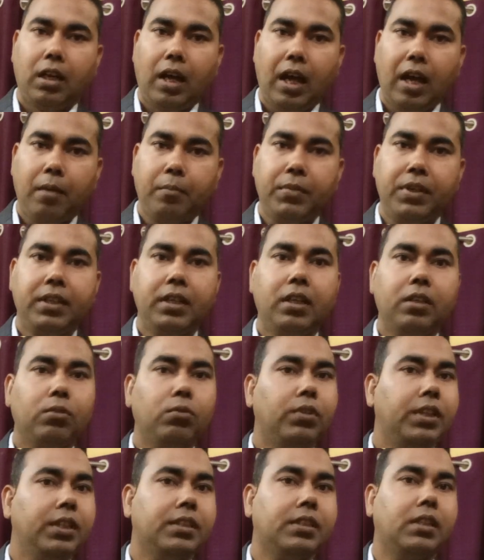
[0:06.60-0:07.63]
I'm here
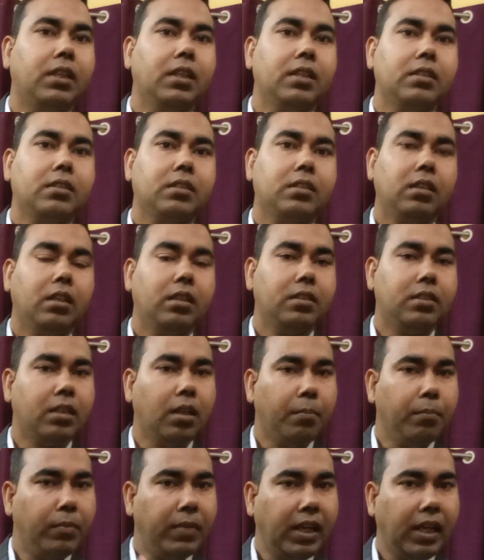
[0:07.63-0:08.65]
to discuss
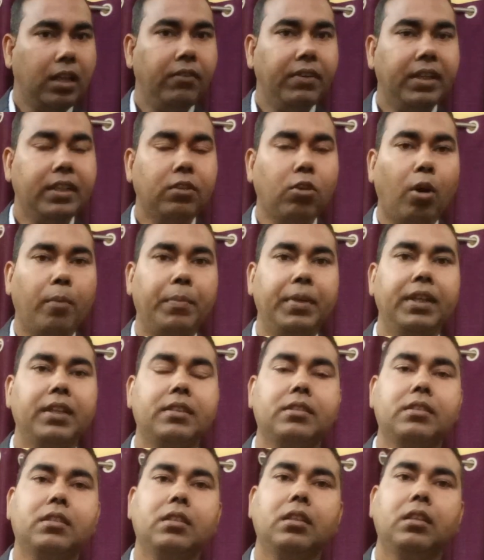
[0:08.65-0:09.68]
some relevant
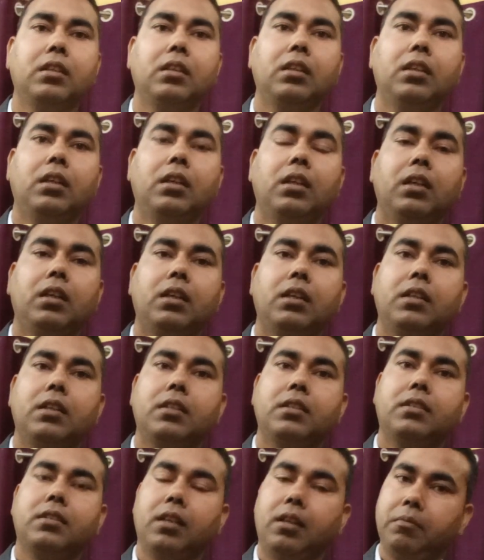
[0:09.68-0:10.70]
topics,
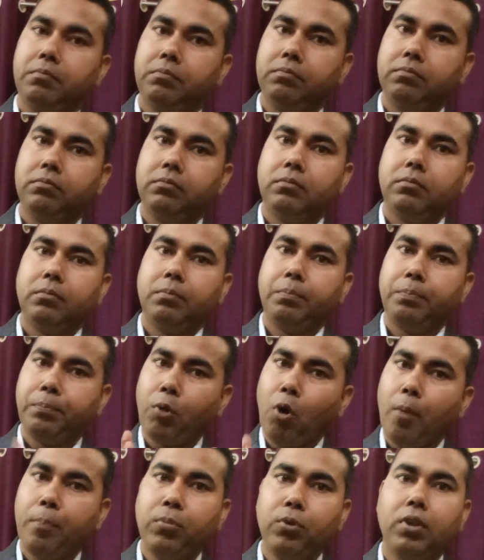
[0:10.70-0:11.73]
some
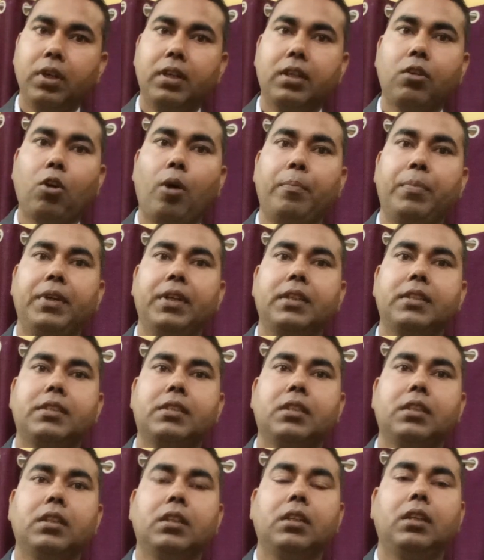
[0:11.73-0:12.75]
popular
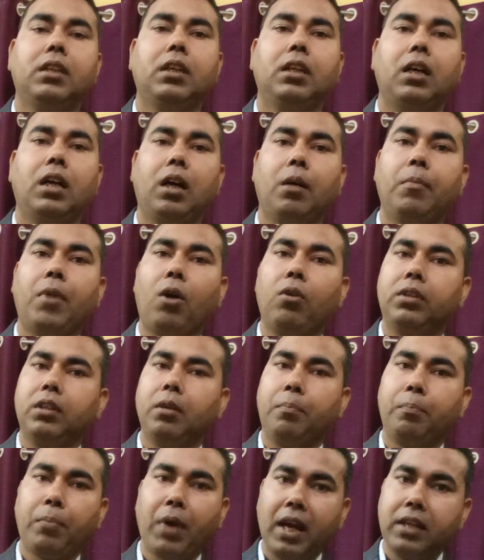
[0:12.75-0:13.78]
topics about the
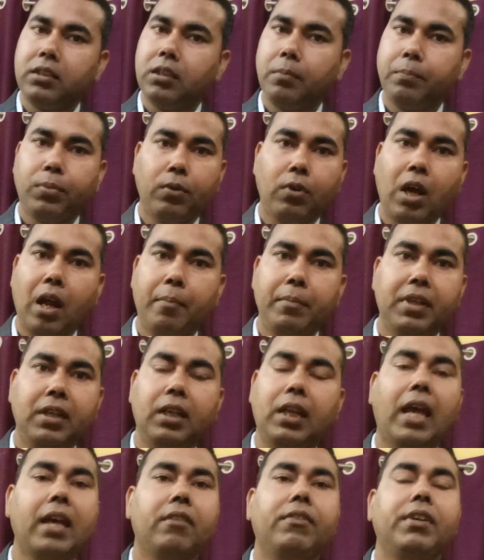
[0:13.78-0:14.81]
Python programming
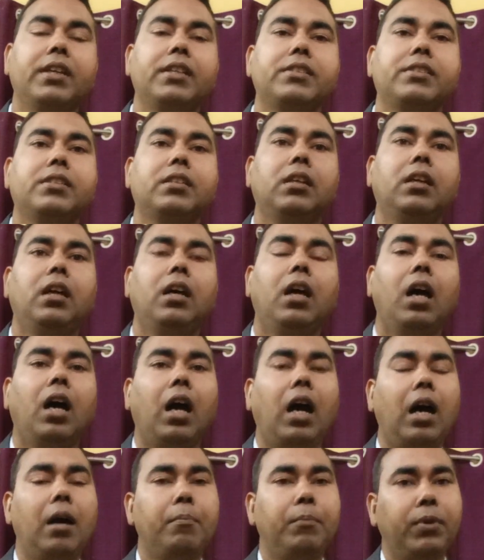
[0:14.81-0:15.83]
language.
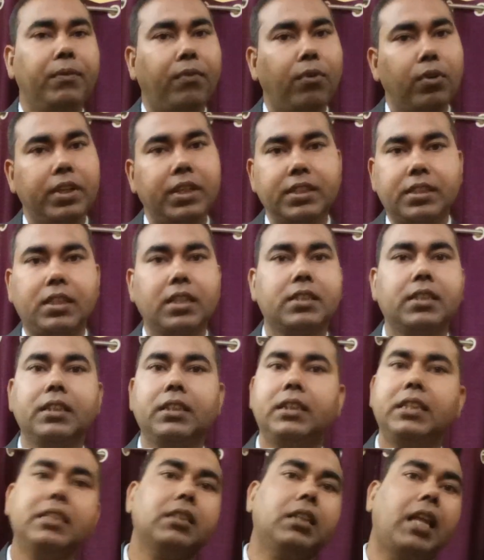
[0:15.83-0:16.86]
And before discussing
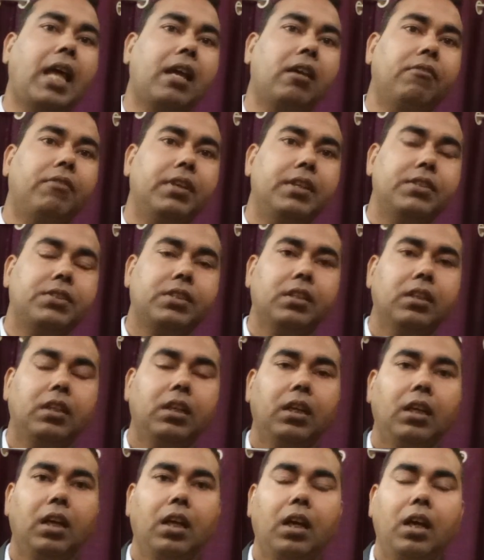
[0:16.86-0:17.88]
this language,
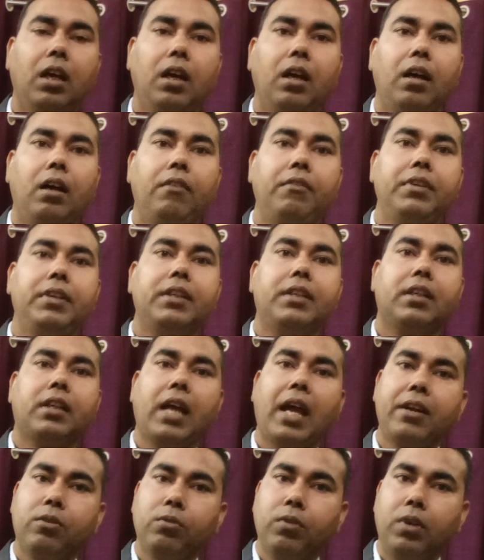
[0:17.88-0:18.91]
we
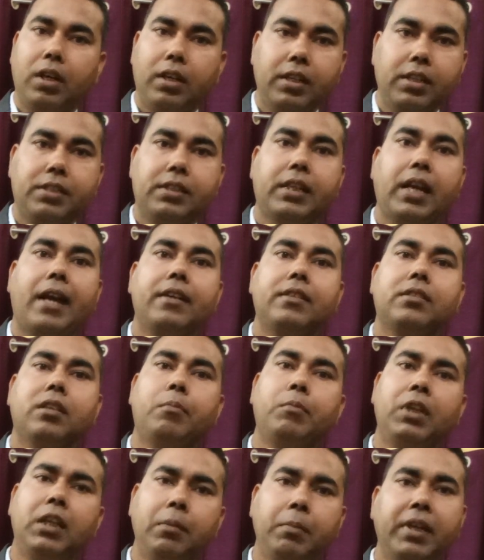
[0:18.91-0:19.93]
try to understand
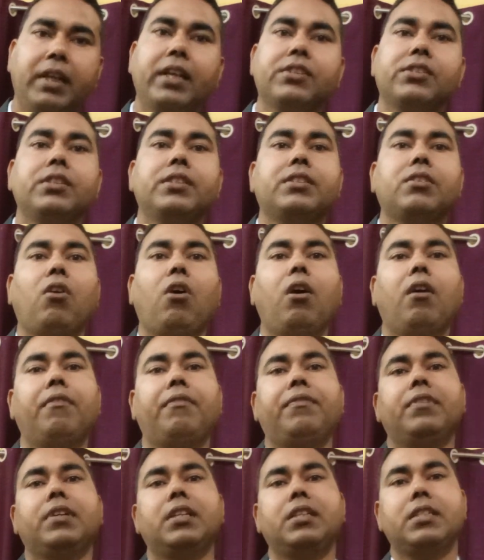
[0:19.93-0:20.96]
some limitations of
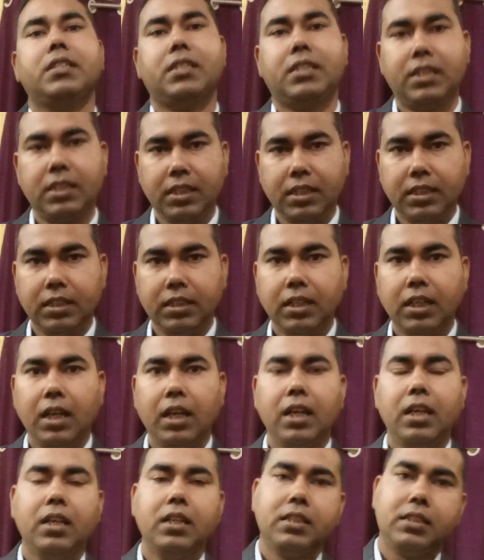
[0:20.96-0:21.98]
C,
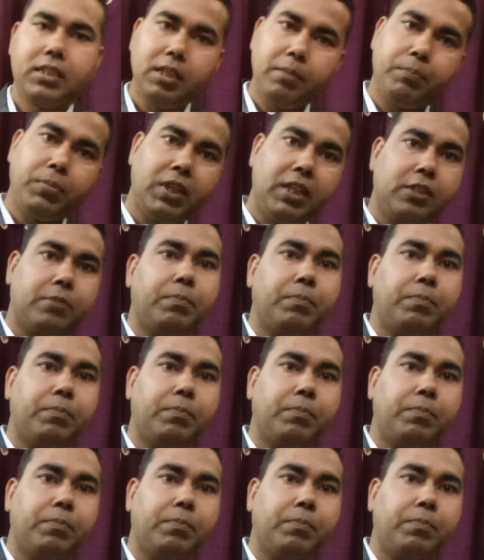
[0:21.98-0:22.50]
C++,